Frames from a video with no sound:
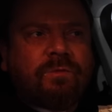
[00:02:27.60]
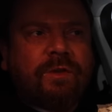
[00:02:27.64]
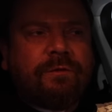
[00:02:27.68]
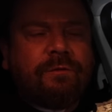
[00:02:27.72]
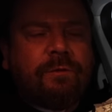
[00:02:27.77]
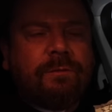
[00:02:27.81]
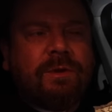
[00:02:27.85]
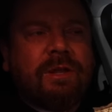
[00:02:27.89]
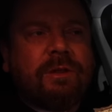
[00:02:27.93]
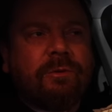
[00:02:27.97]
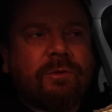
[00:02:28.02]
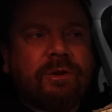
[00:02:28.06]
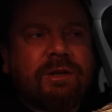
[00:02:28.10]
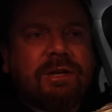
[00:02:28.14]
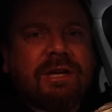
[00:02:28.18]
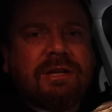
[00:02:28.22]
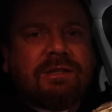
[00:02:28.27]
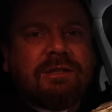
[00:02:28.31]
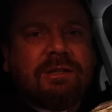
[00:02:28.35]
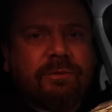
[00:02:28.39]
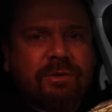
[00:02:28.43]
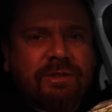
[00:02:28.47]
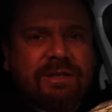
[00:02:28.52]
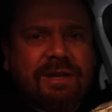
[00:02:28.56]
For me, the one
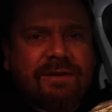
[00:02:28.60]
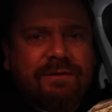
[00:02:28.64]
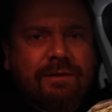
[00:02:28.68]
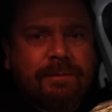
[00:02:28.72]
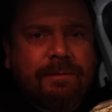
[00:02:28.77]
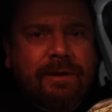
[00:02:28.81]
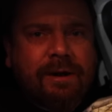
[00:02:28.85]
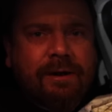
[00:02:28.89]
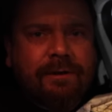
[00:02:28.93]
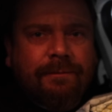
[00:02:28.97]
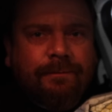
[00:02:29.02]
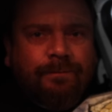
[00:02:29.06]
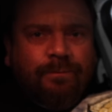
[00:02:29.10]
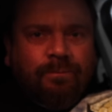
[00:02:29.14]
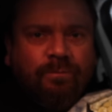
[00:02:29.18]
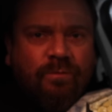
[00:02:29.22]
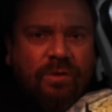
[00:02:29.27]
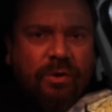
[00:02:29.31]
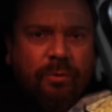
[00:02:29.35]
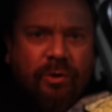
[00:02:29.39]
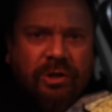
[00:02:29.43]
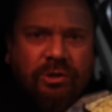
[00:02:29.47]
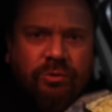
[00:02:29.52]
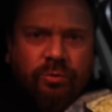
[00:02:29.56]
yesterday was definitely better,
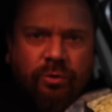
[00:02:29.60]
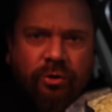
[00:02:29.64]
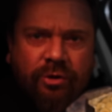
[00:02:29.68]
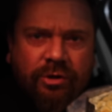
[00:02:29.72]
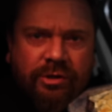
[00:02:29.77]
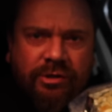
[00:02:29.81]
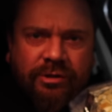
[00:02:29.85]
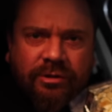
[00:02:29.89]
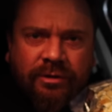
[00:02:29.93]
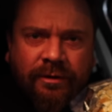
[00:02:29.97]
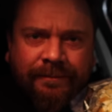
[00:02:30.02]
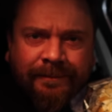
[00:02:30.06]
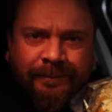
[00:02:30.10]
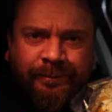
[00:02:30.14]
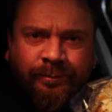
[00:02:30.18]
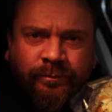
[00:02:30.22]
which was...